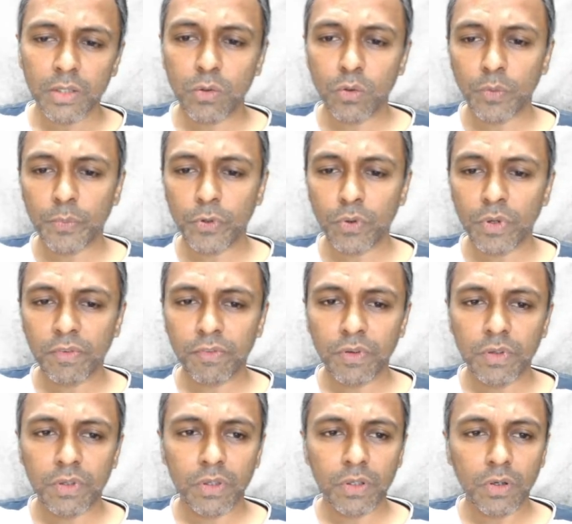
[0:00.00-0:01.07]
I hope you have
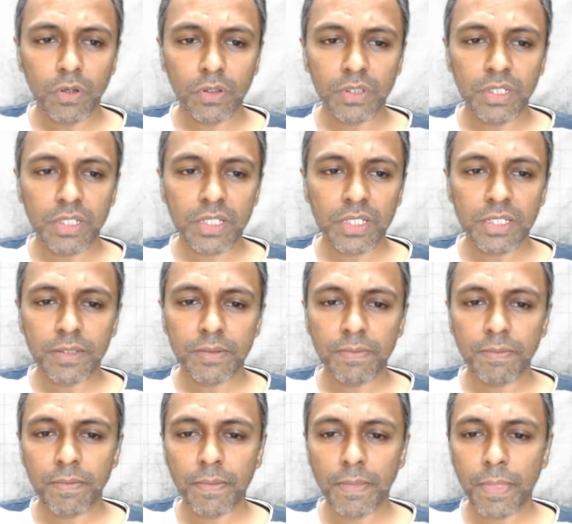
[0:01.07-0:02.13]
got this.